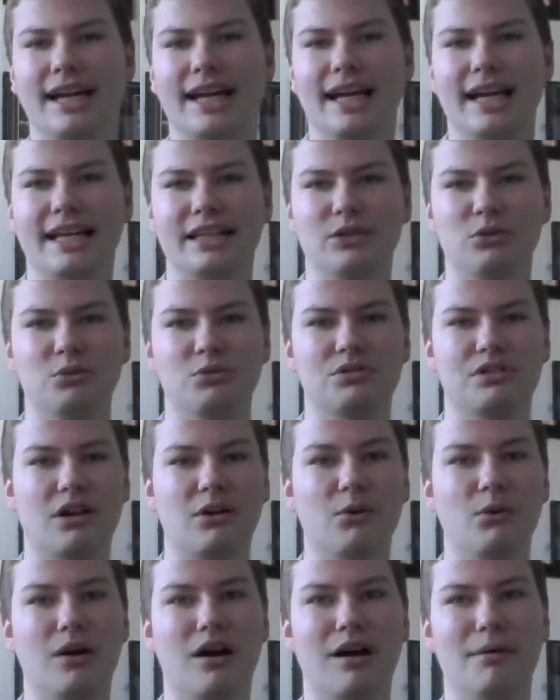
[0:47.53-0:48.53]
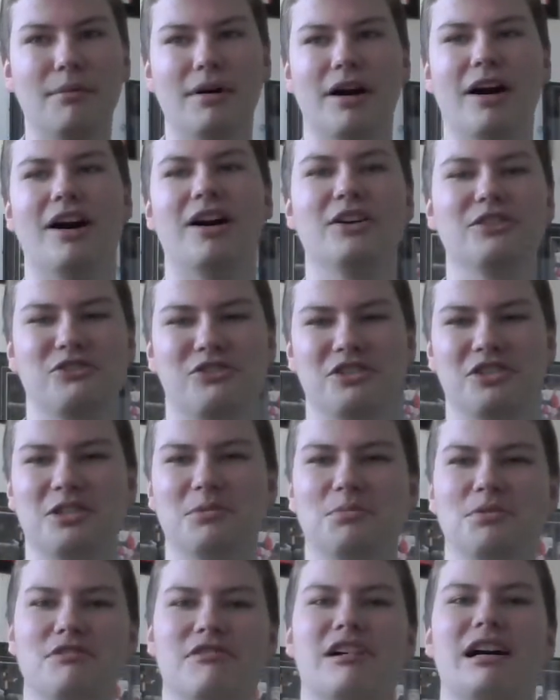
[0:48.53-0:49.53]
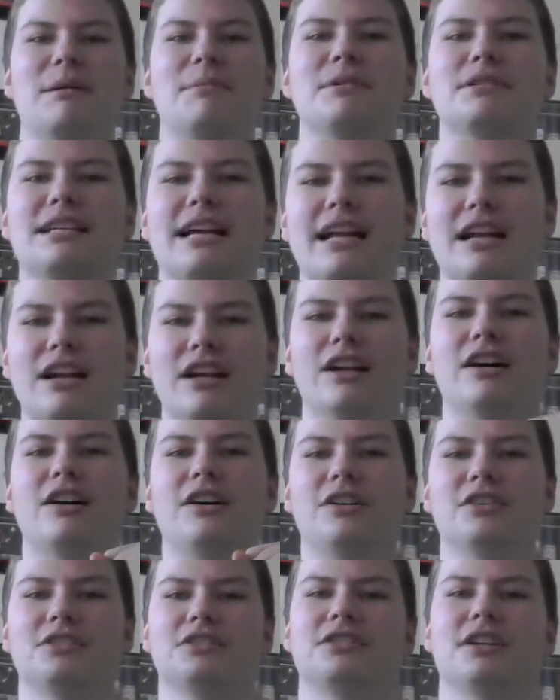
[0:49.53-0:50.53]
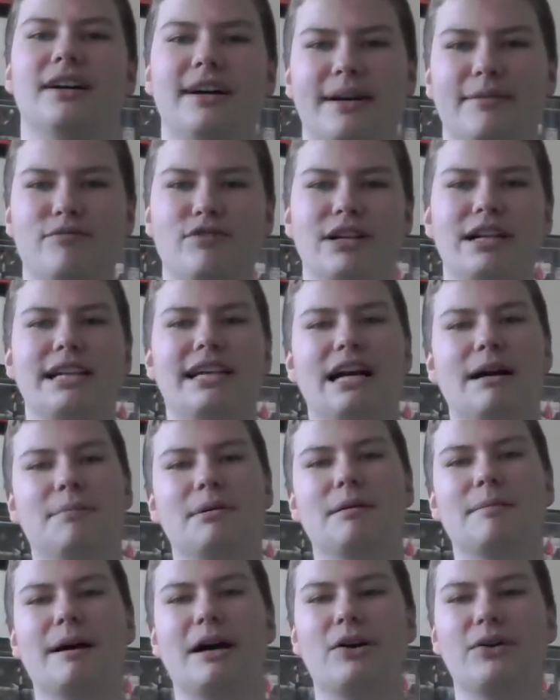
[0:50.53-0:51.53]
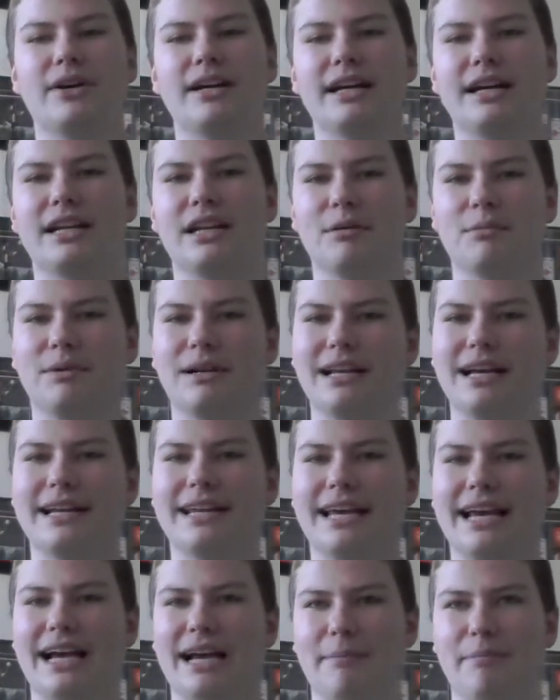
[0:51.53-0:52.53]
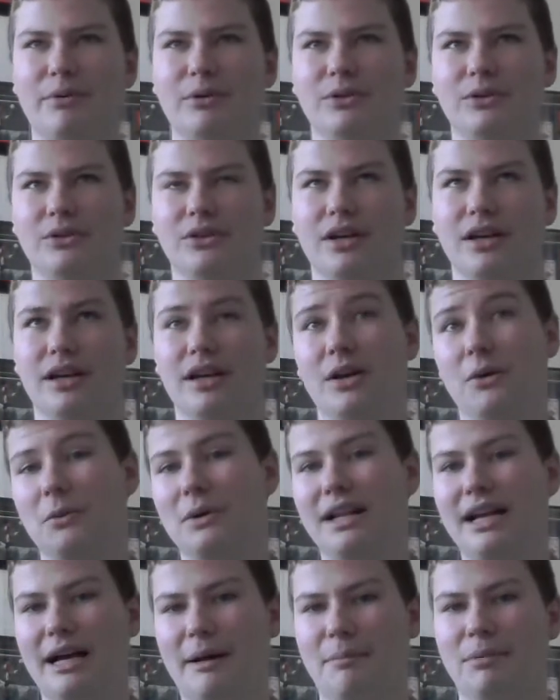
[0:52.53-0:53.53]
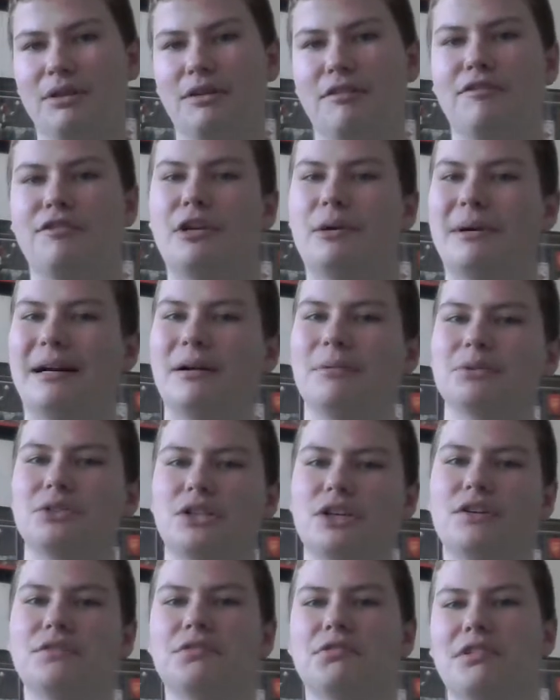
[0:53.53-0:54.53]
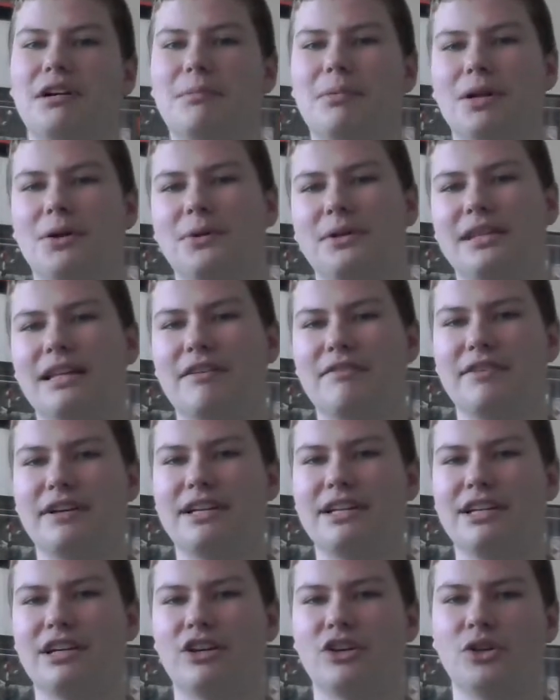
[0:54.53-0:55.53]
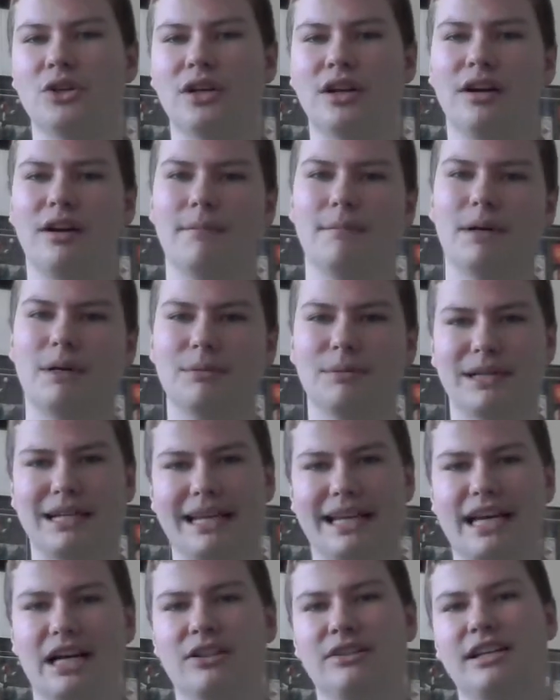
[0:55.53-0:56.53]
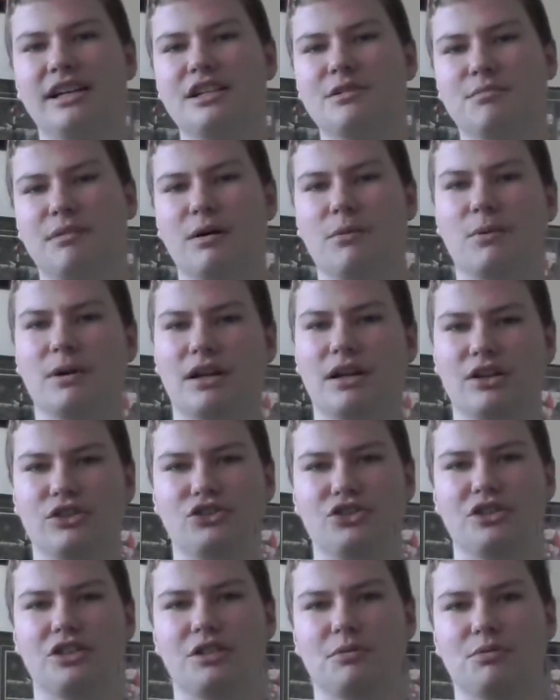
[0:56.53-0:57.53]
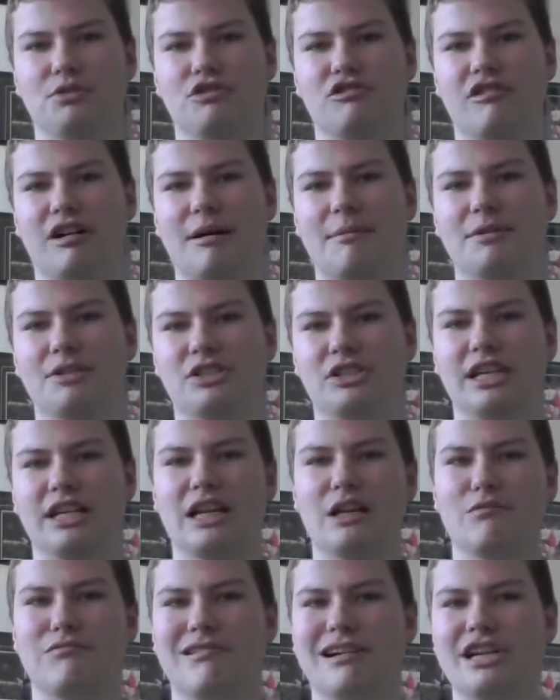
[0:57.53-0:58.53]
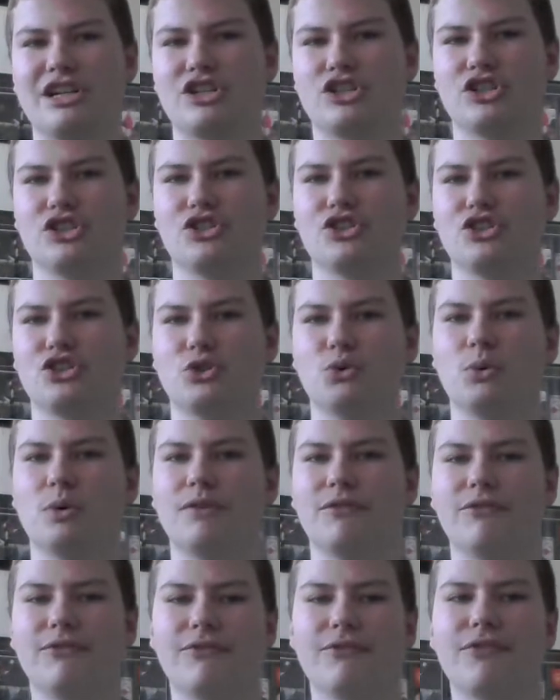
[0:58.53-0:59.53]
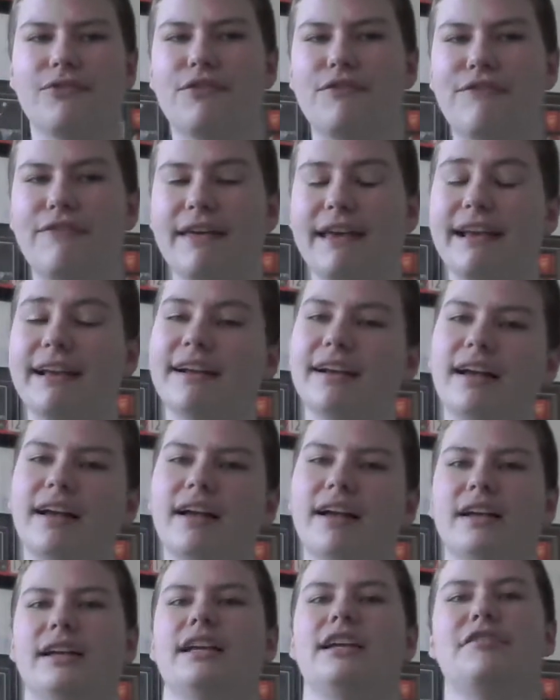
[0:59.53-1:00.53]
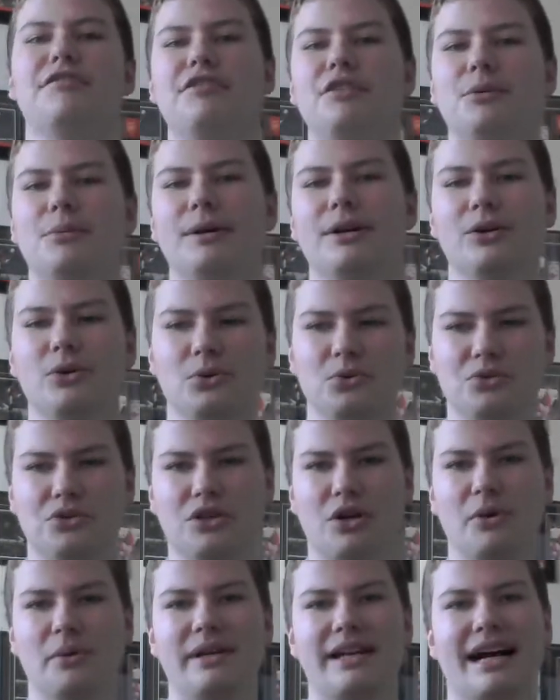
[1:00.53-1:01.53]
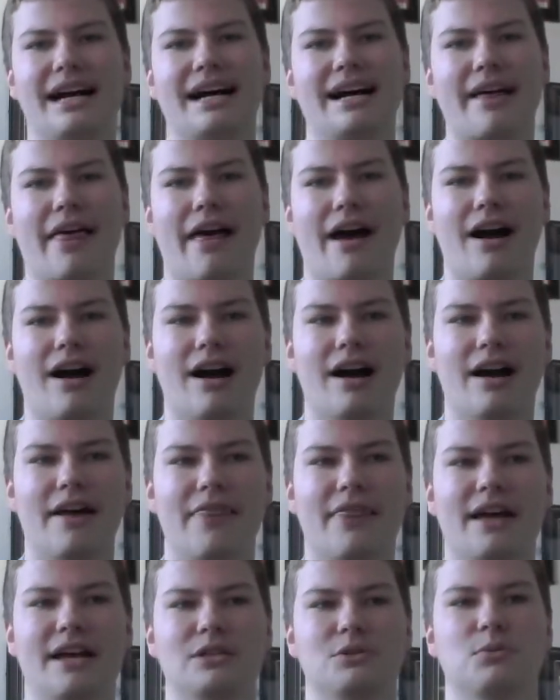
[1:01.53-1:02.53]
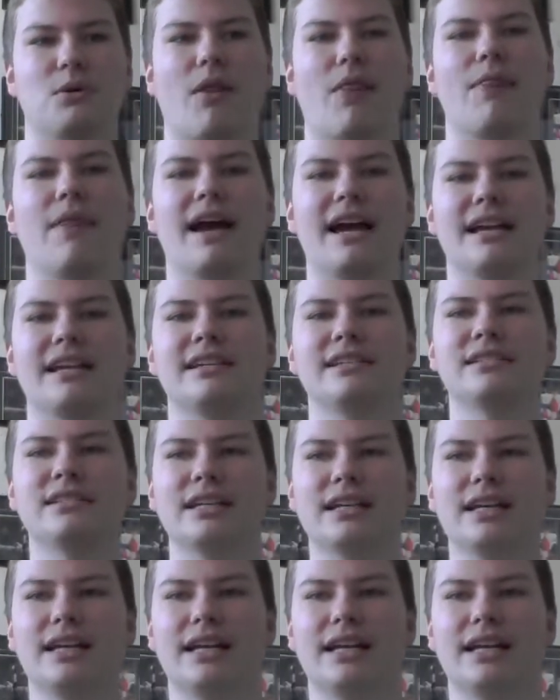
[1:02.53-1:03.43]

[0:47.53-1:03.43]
And also, I'm at 100 subscribers at last. I'm really happy about it, and I'm glad it happened. Well, it happened a few hours after I uploaded that video, but I'm going to count that as my 100 subscriber celebration sort of thing, if you will. So yeah, that's what that is.